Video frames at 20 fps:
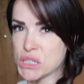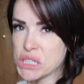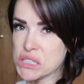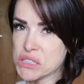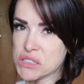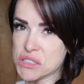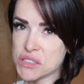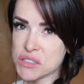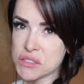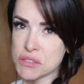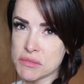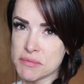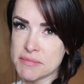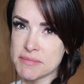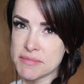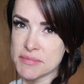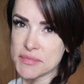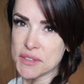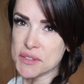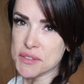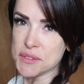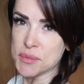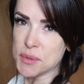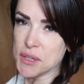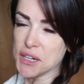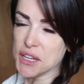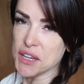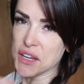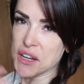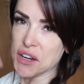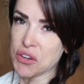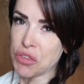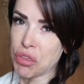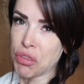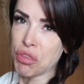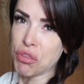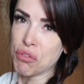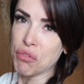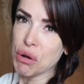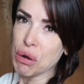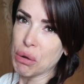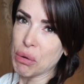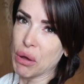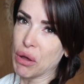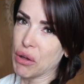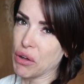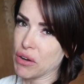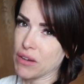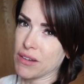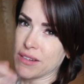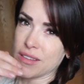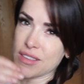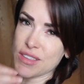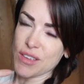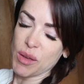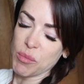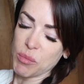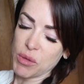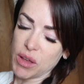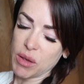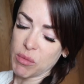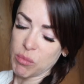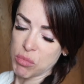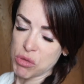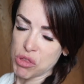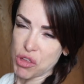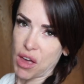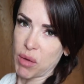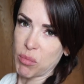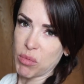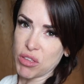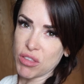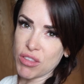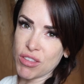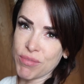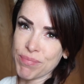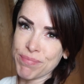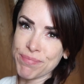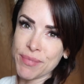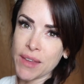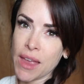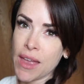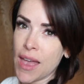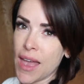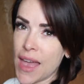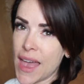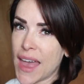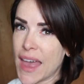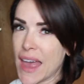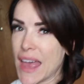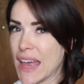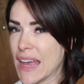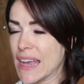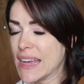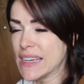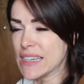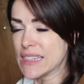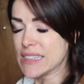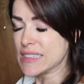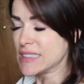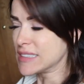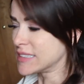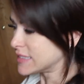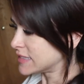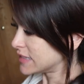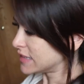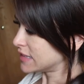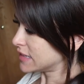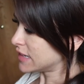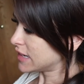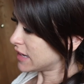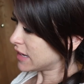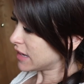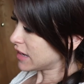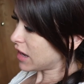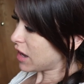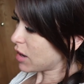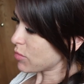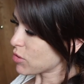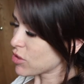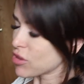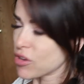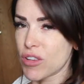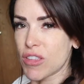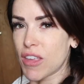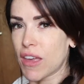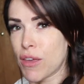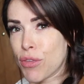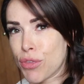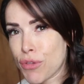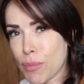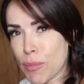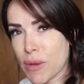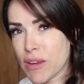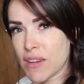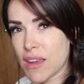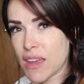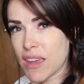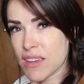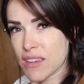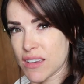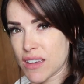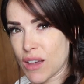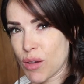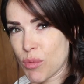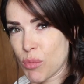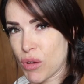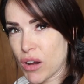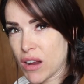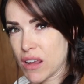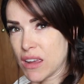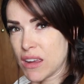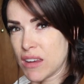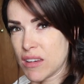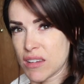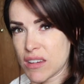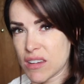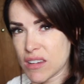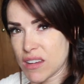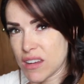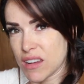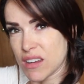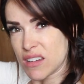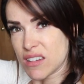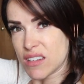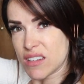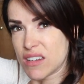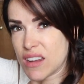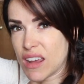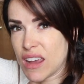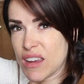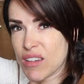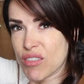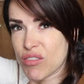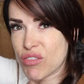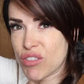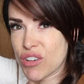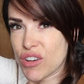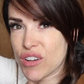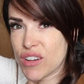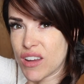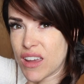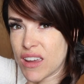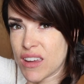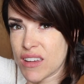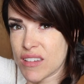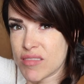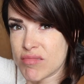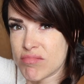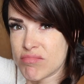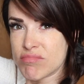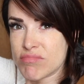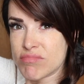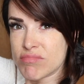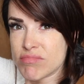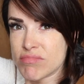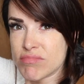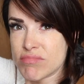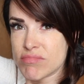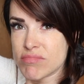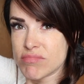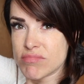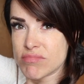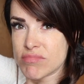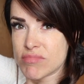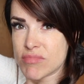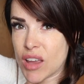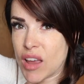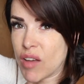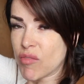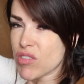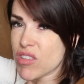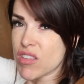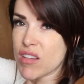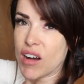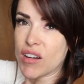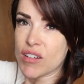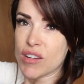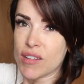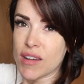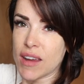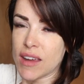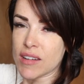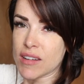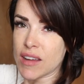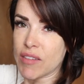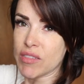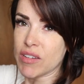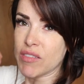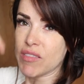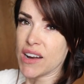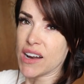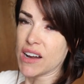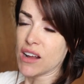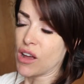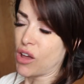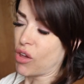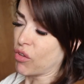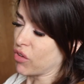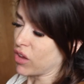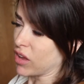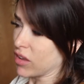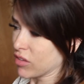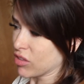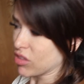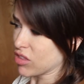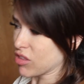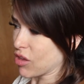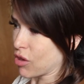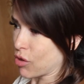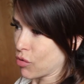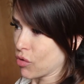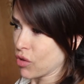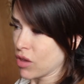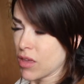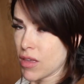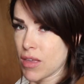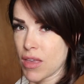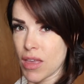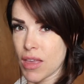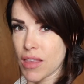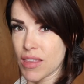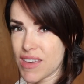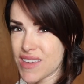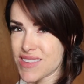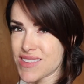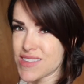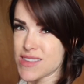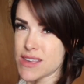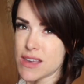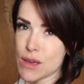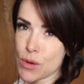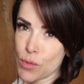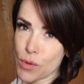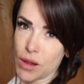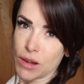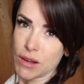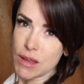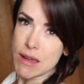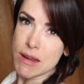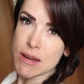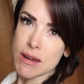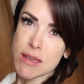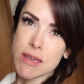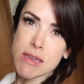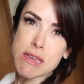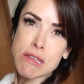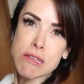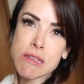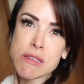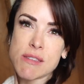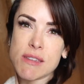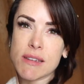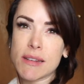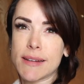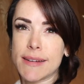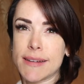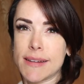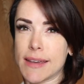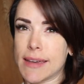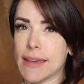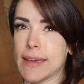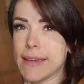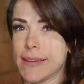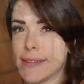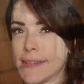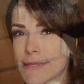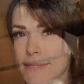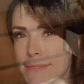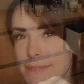because this is what I kind of throw on, so I'm not in pajamas. And I'm just gonna take you through my day and what I eat today for a day. I haven't started yet, I haven't even had coffee. So let's see what Lainey eats in a day.